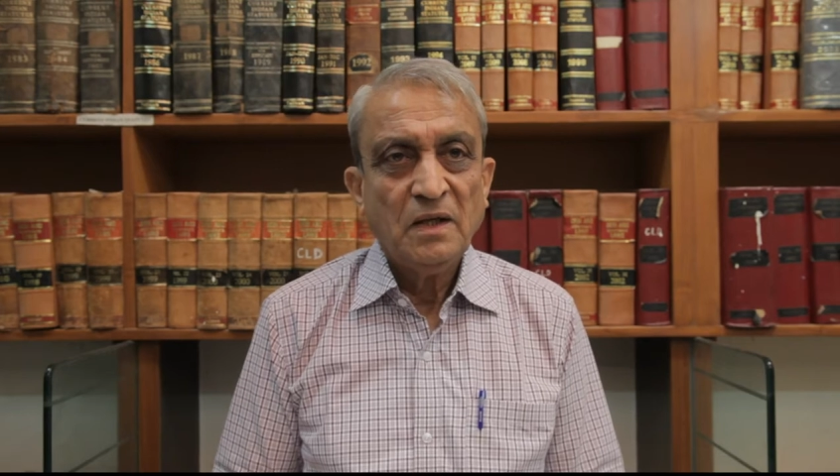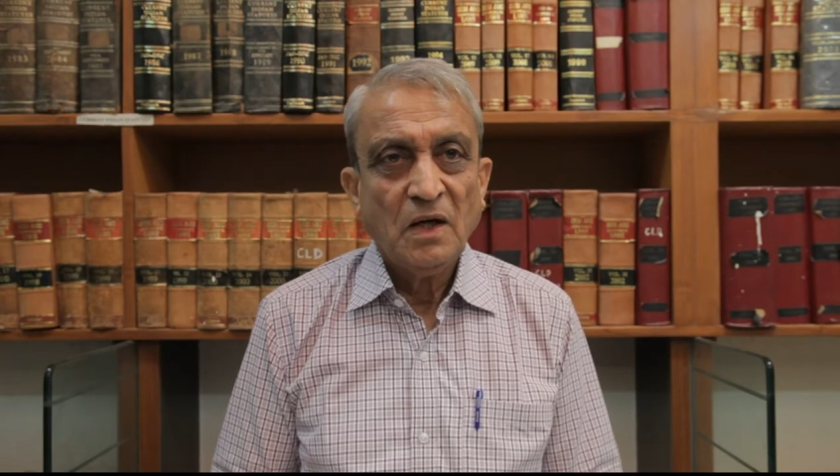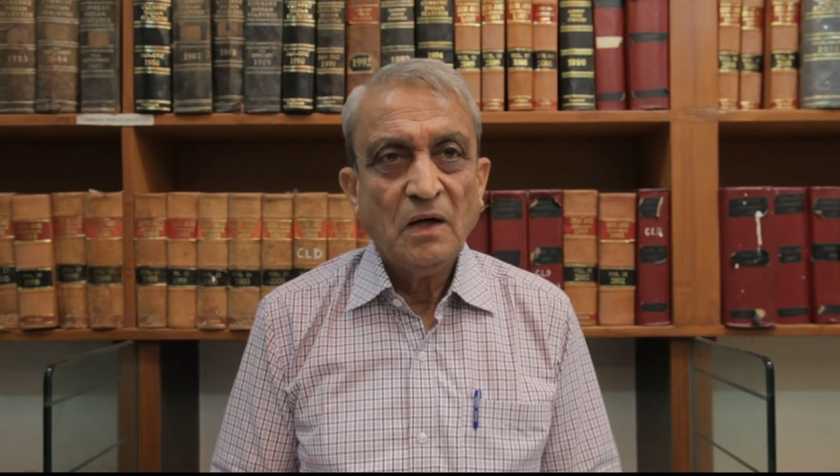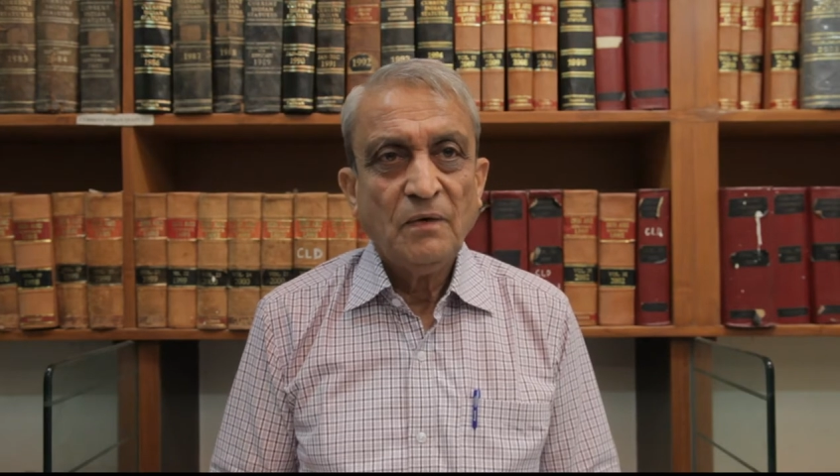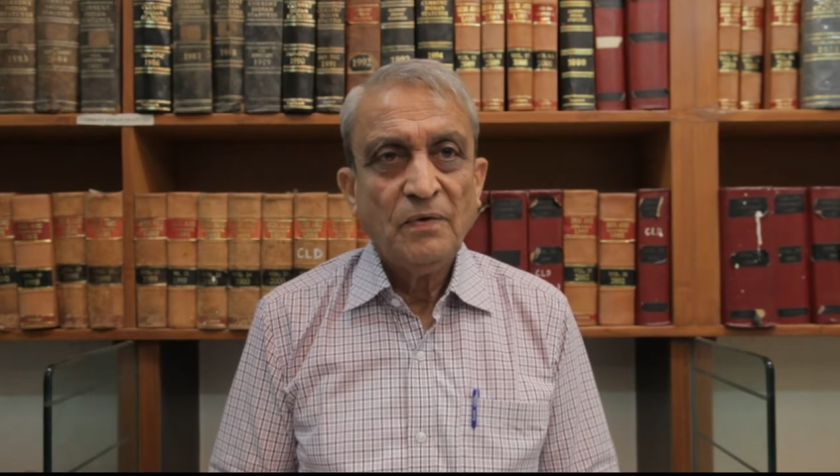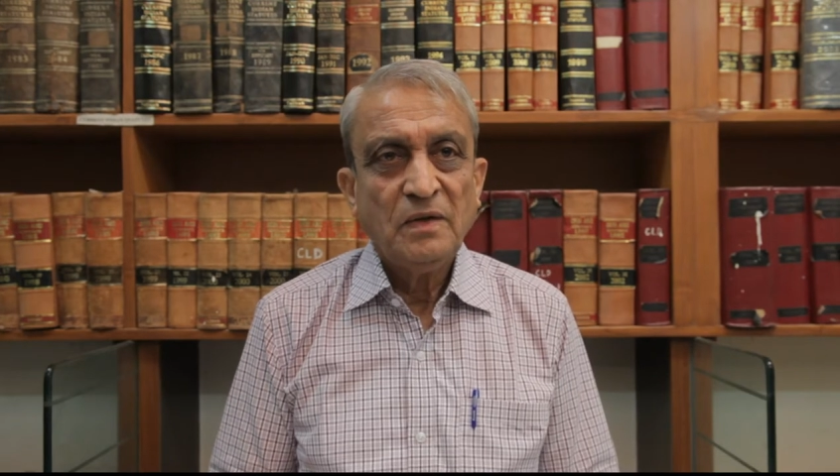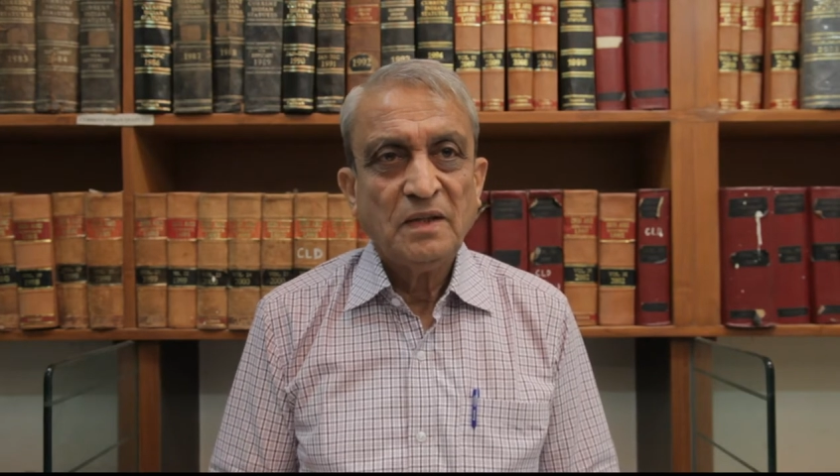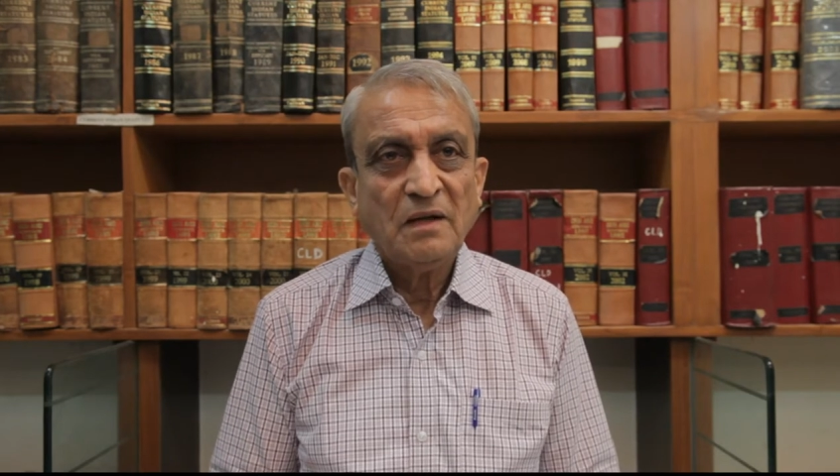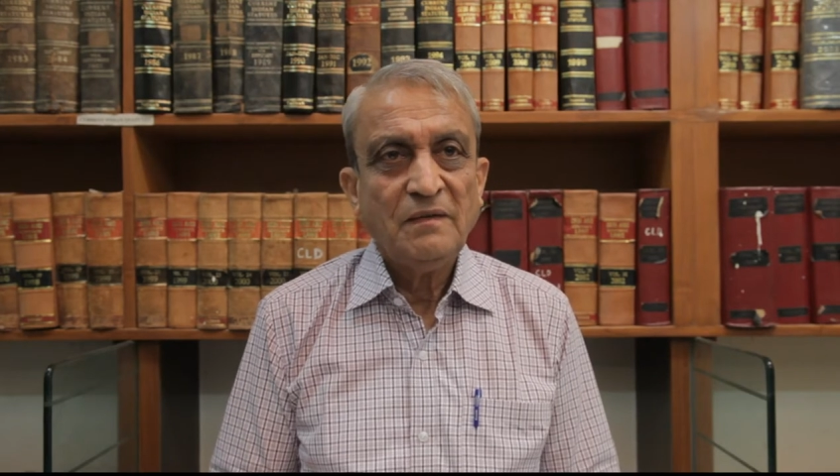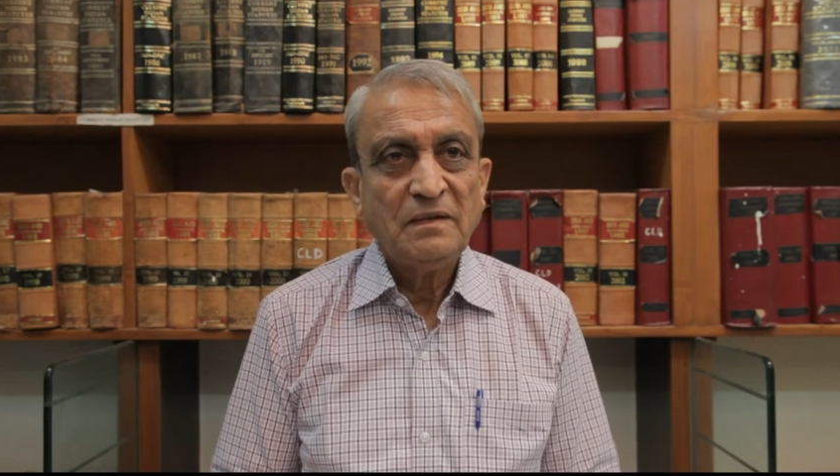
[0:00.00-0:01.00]
of
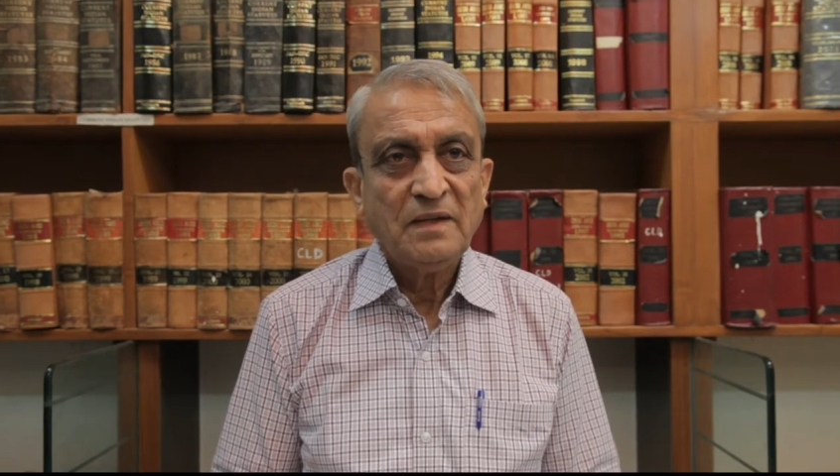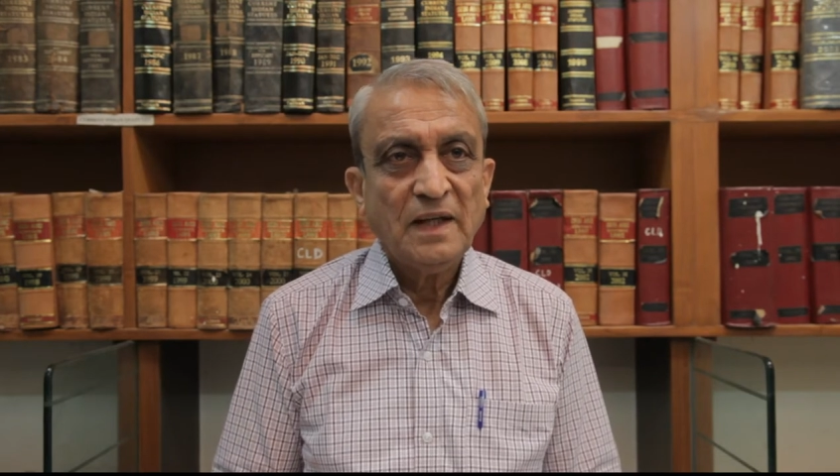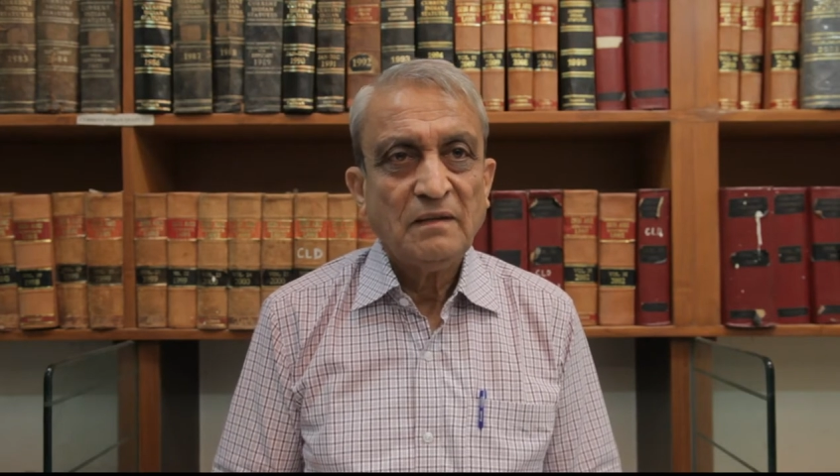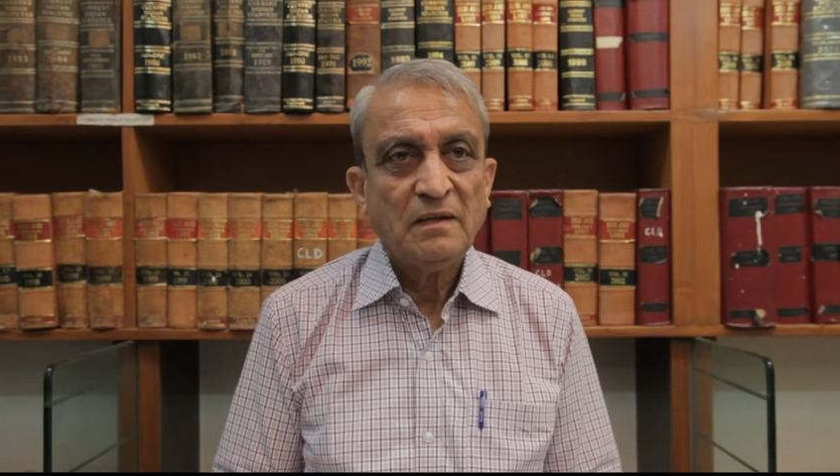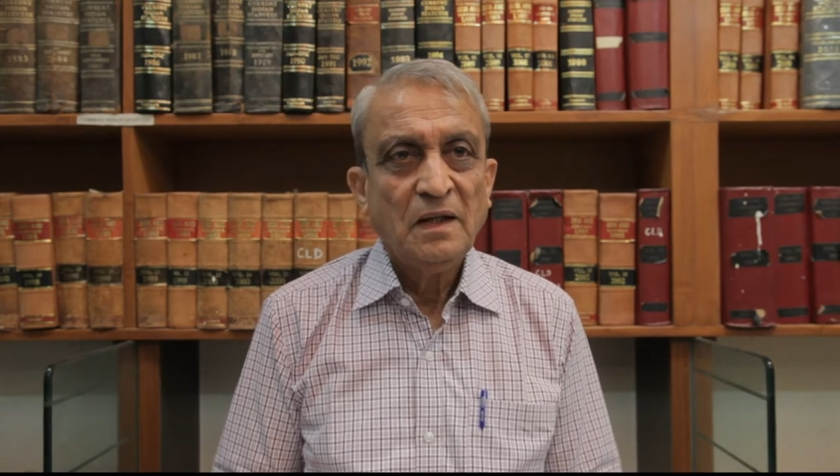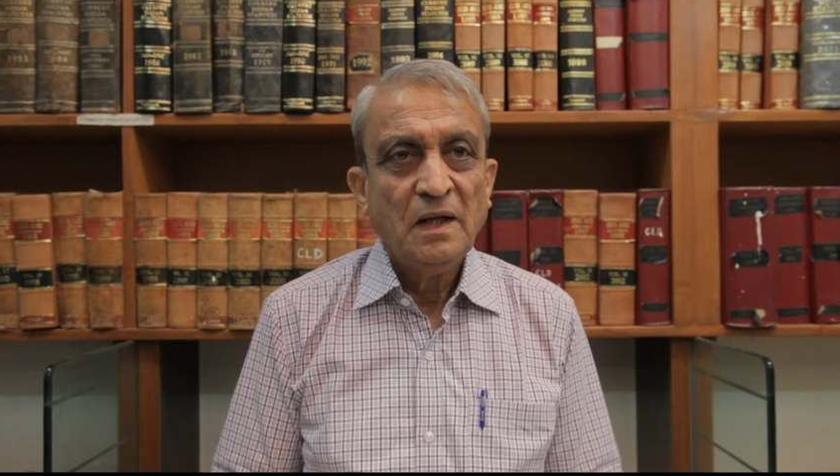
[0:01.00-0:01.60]
service tax